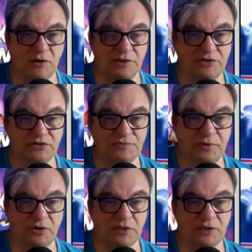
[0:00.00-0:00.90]
our news
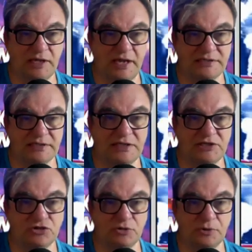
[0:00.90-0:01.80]
portal at
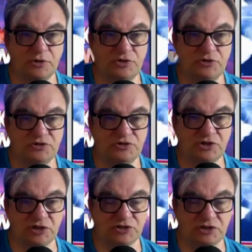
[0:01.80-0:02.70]

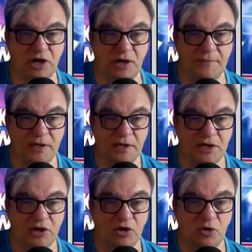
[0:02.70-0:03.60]
eturbonews.com
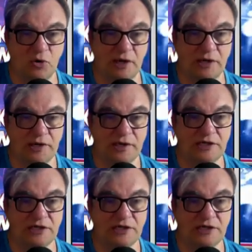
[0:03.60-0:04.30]
or